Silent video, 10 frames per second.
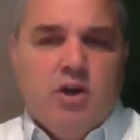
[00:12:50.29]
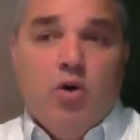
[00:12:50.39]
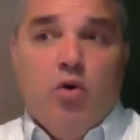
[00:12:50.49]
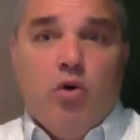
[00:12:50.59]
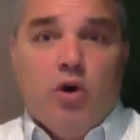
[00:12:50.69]

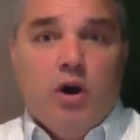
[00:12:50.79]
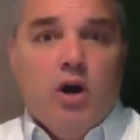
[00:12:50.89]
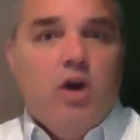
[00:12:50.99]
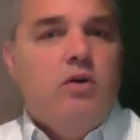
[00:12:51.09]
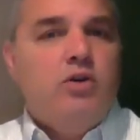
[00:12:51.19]
or
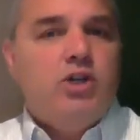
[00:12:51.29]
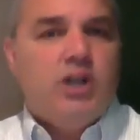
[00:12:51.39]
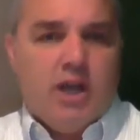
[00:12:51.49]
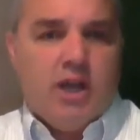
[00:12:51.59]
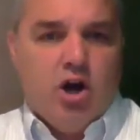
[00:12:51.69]
who should
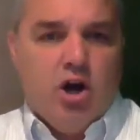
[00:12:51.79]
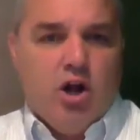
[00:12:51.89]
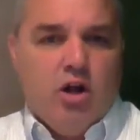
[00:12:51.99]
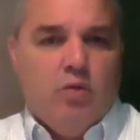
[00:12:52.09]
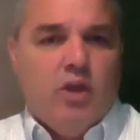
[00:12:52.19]
I
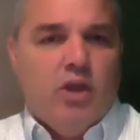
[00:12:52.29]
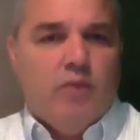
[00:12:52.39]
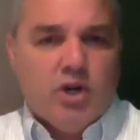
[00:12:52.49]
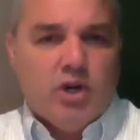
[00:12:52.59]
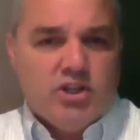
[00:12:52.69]
call when the
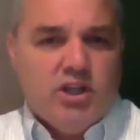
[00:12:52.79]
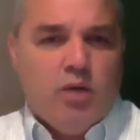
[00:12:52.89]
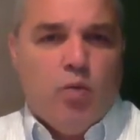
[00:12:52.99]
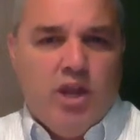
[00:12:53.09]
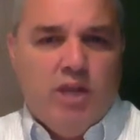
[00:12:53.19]
person that
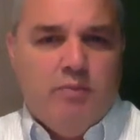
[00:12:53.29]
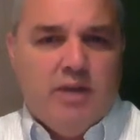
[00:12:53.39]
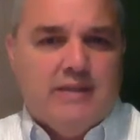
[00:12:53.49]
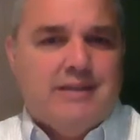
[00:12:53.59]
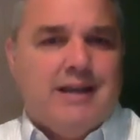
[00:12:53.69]
won the
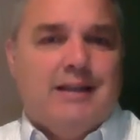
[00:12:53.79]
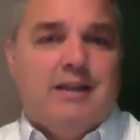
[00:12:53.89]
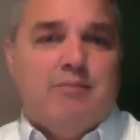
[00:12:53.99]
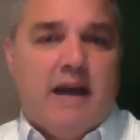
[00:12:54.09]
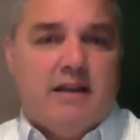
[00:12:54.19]
bid suddenly
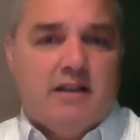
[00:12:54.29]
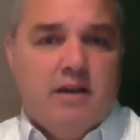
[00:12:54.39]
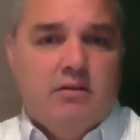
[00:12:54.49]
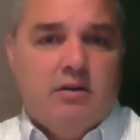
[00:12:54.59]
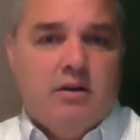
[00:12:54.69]
backs out,